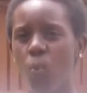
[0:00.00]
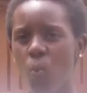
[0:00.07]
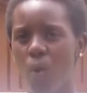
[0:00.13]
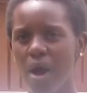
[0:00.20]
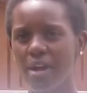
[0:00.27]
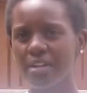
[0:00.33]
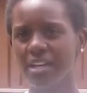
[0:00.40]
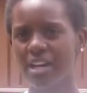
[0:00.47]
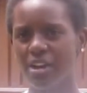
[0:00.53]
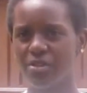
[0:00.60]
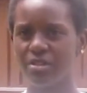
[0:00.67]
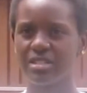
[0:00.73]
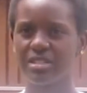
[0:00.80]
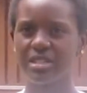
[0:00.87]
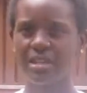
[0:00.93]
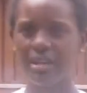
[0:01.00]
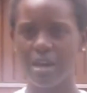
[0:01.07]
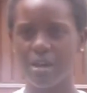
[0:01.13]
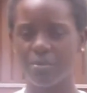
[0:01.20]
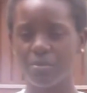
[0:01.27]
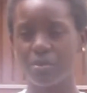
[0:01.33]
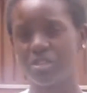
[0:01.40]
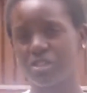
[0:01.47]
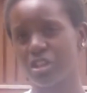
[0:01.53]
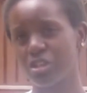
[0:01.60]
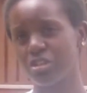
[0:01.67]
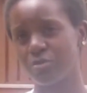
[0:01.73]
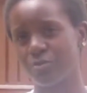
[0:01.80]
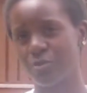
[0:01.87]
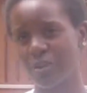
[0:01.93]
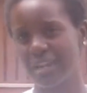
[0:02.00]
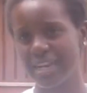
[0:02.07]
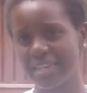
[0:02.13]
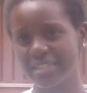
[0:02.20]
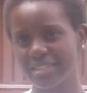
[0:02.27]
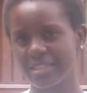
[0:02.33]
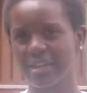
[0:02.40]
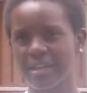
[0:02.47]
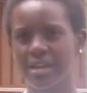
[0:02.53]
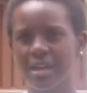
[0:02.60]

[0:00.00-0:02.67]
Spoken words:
one kerosene lamp which they use for lighting.